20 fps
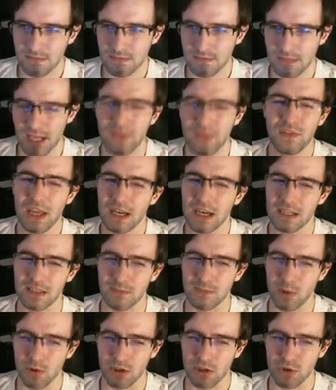If that is a
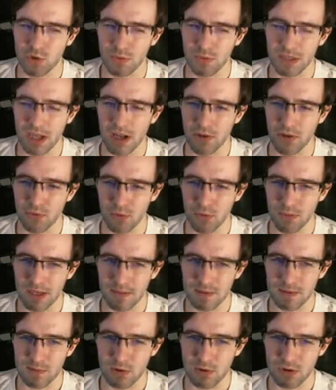bonus room and not the room that I'm
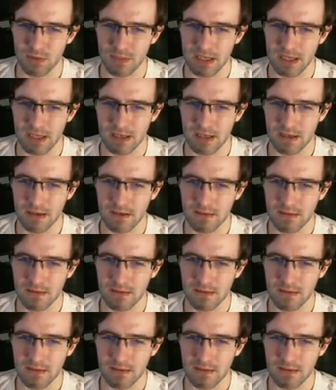supposed to be in.